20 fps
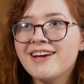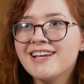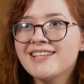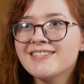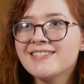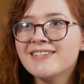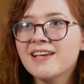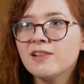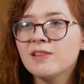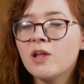
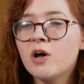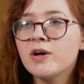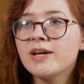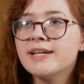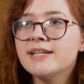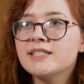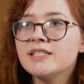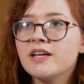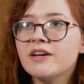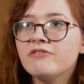it's a lot
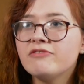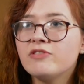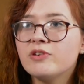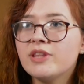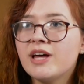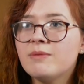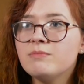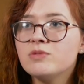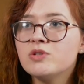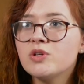easier for
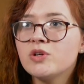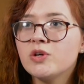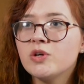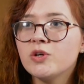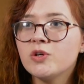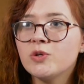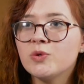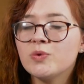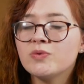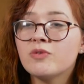them
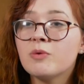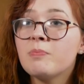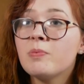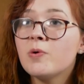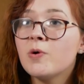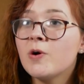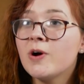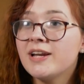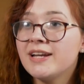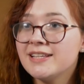to
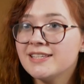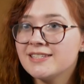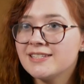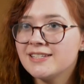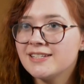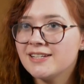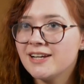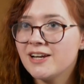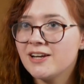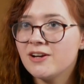report an
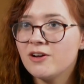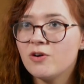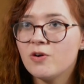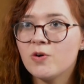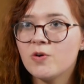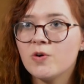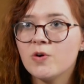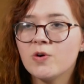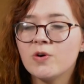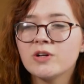incident
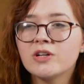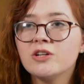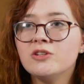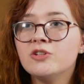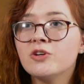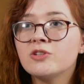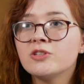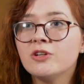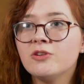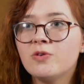or
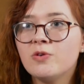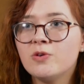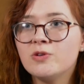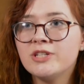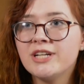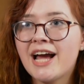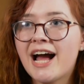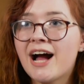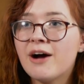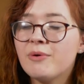conduct an
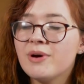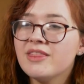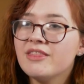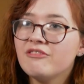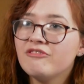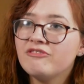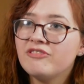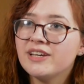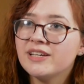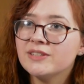audit out in
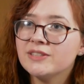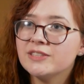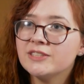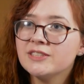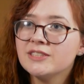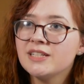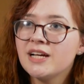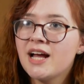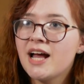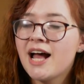the
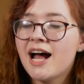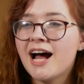field